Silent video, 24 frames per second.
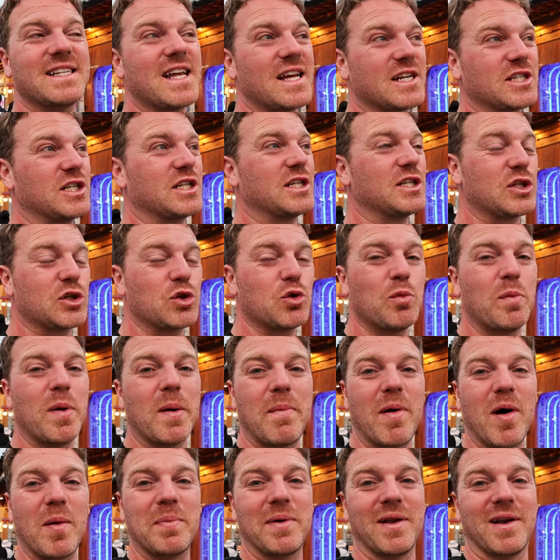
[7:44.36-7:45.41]
is actually
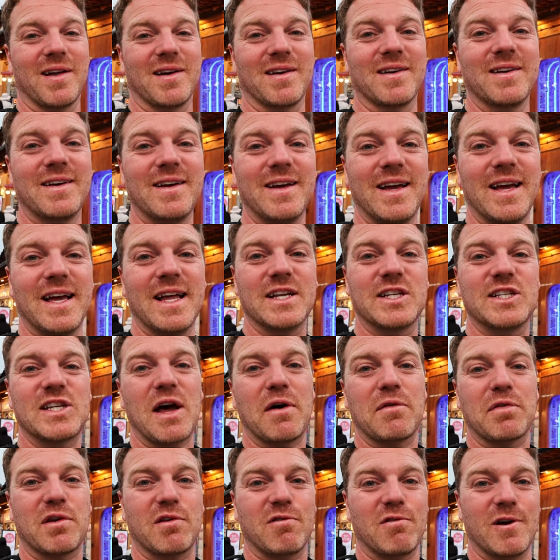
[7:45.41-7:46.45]
super popular in
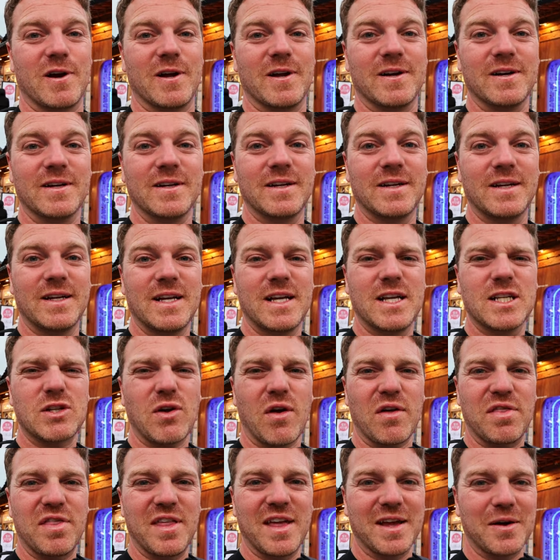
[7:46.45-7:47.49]
South Korea,
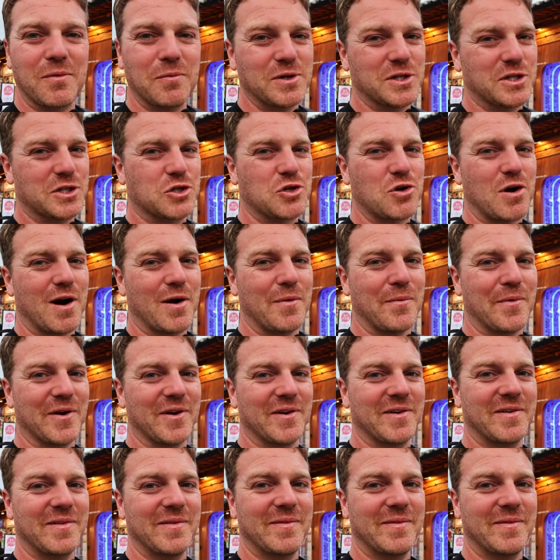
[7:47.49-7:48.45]
so I think we should try one.